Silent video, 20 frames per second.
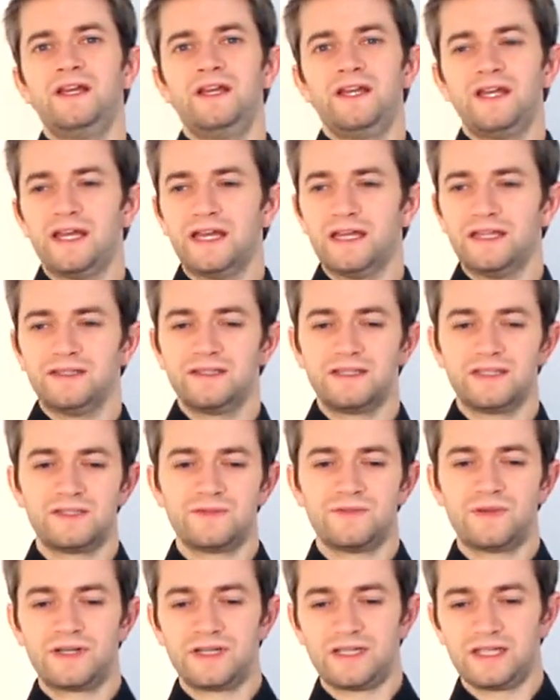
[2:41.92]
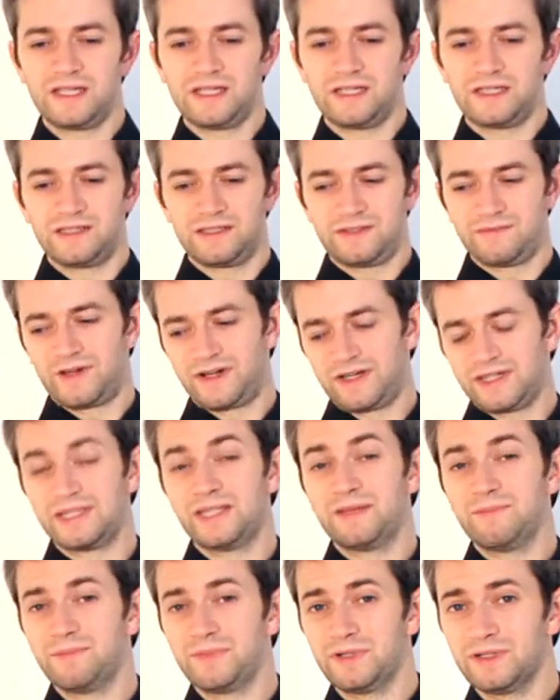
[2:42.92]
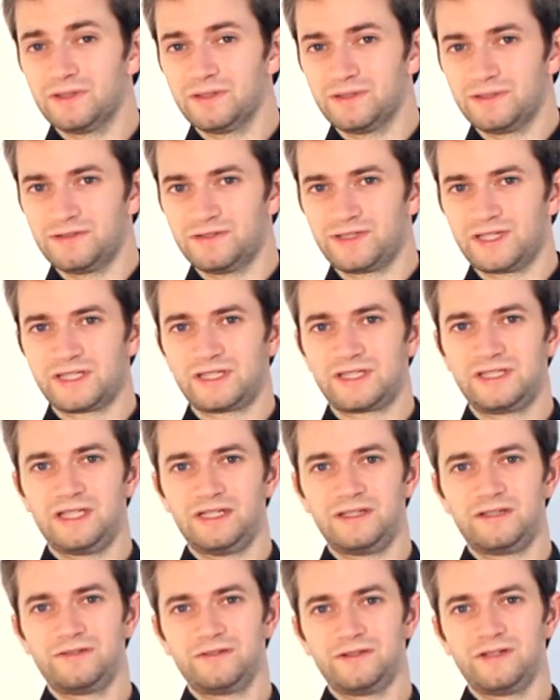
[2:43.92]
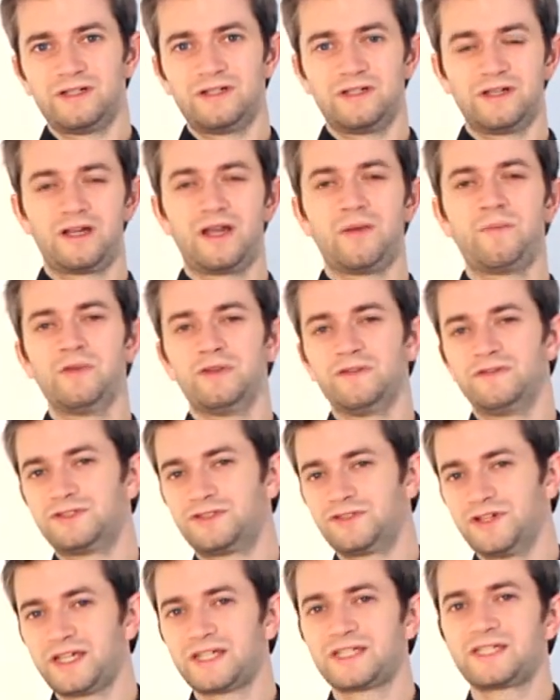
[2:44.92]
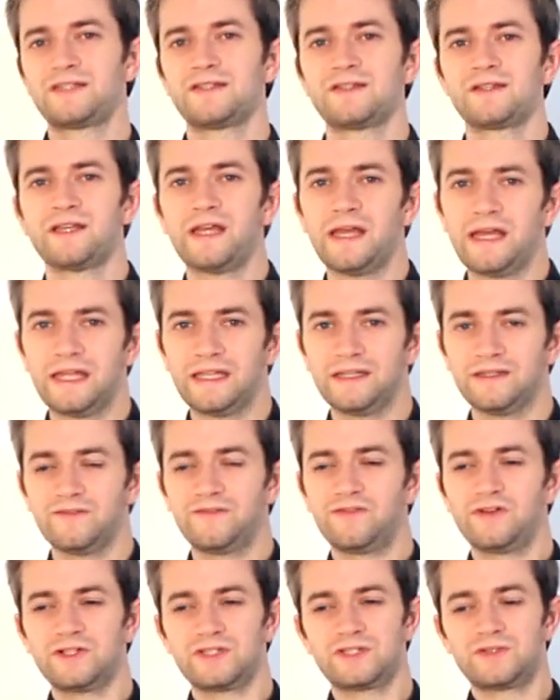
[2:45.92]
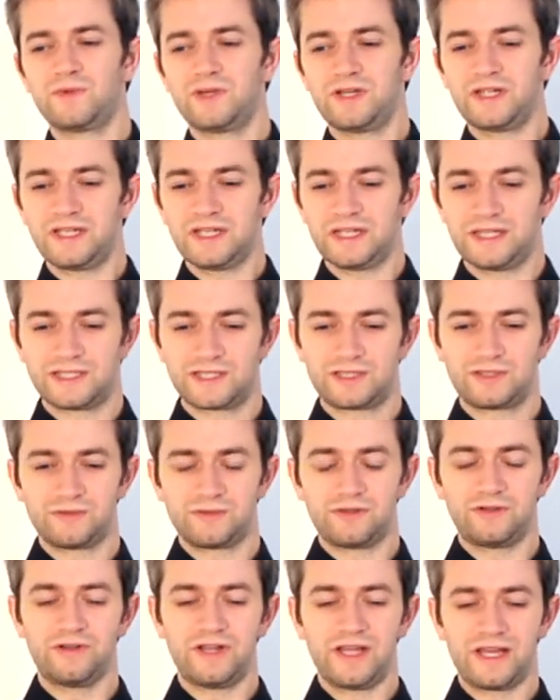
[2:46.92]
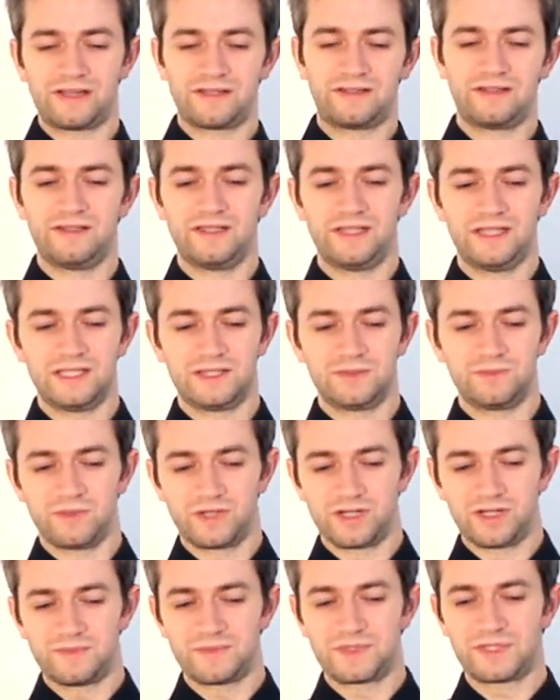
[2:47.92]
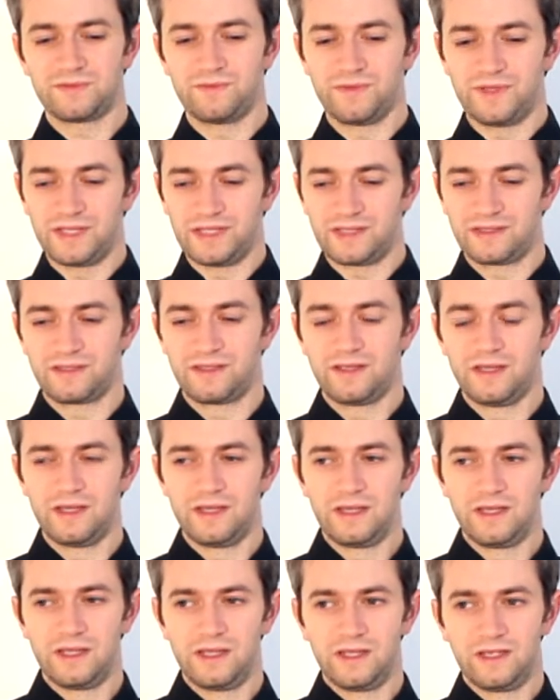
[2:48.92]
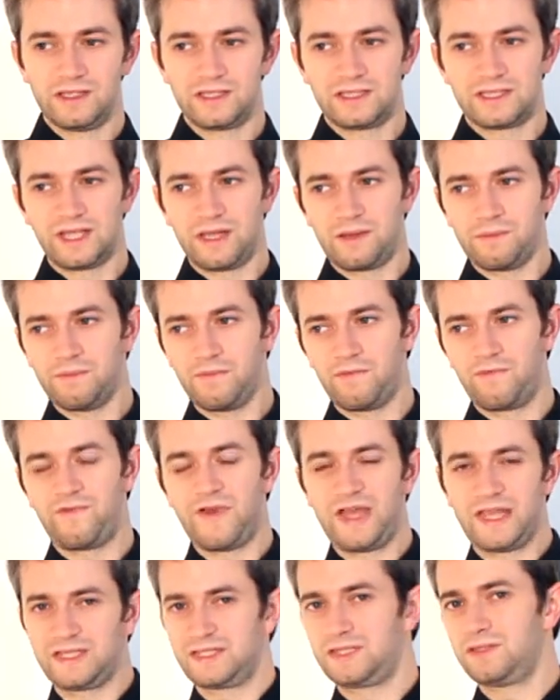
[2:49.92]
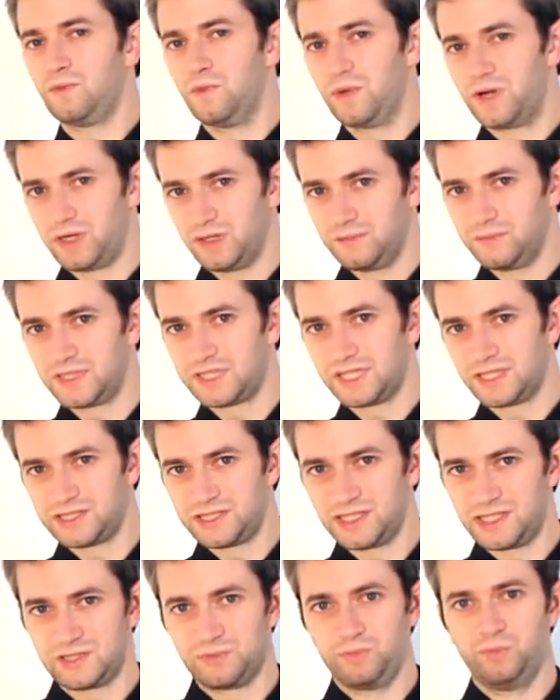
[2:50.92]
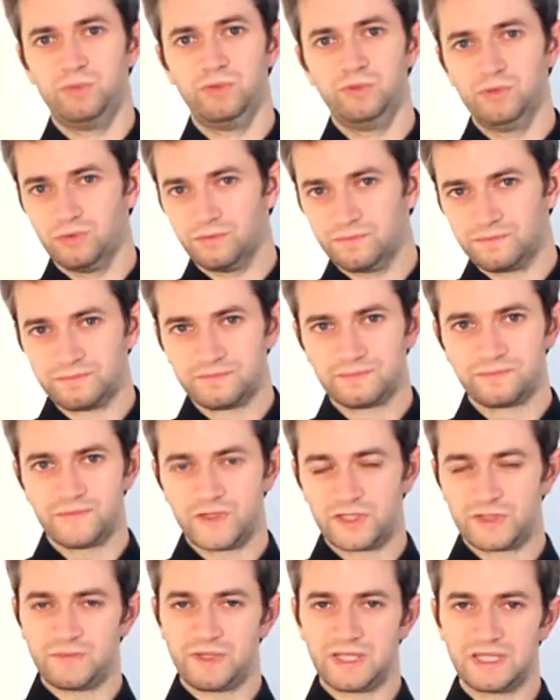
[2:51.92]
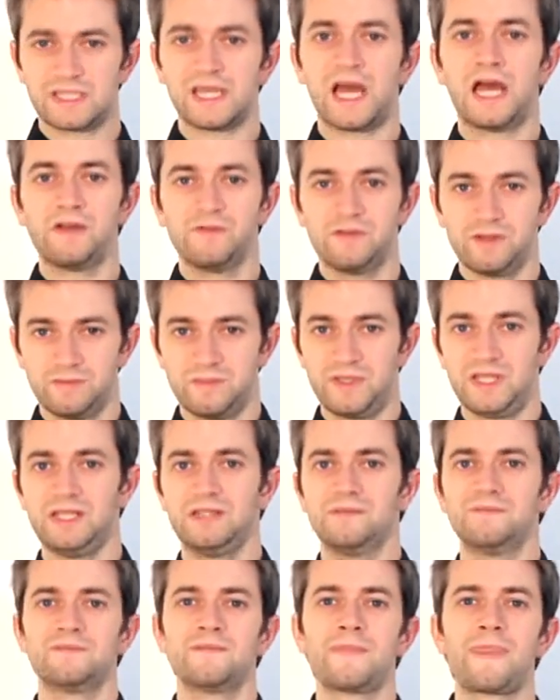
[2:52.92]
And it's very simple. You just need to learn a couple of tricks, and the first one is to connect these verbs with some phased verb such as budu, which means I will be.